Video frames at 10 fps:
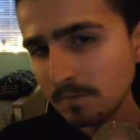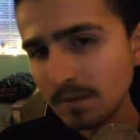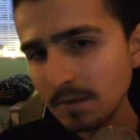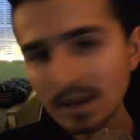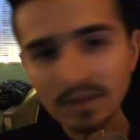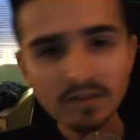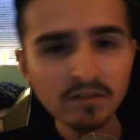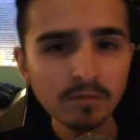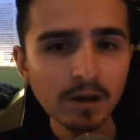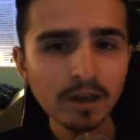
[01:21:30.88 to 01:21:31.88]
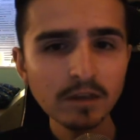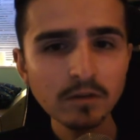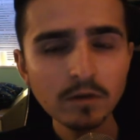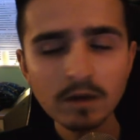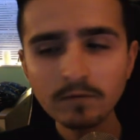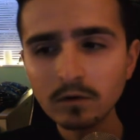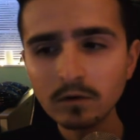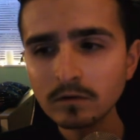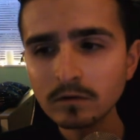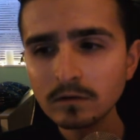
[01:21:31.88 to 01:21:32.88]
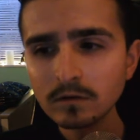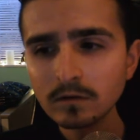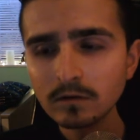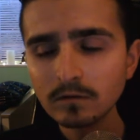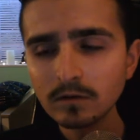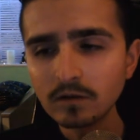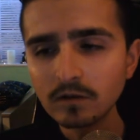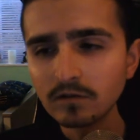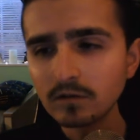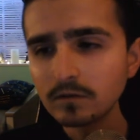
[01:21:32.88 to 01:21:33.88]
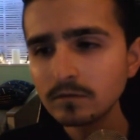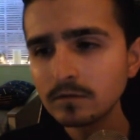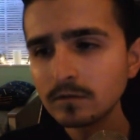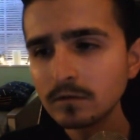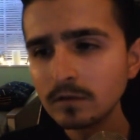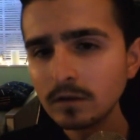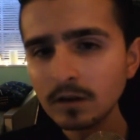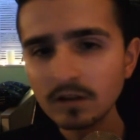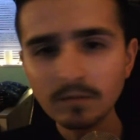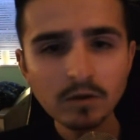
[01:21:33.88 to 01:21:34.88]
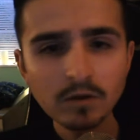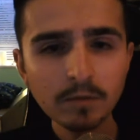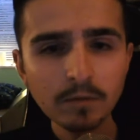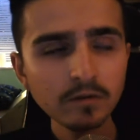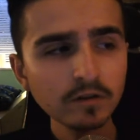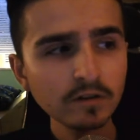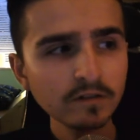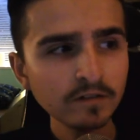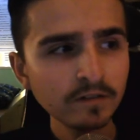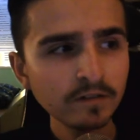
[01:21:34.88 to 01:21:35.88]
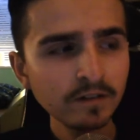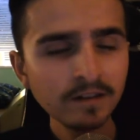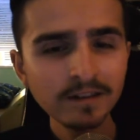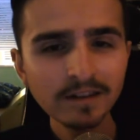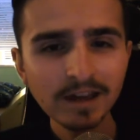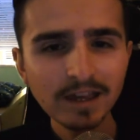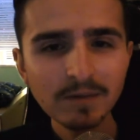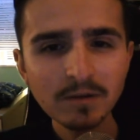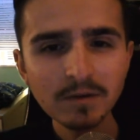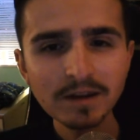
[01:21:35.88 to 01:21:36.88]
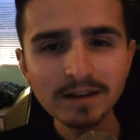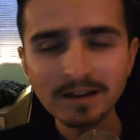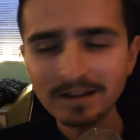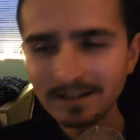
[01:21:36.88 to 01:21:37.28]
But yeah, this is my New Year vlog. No, it's not. It's my New Year podcast. I keep doing that.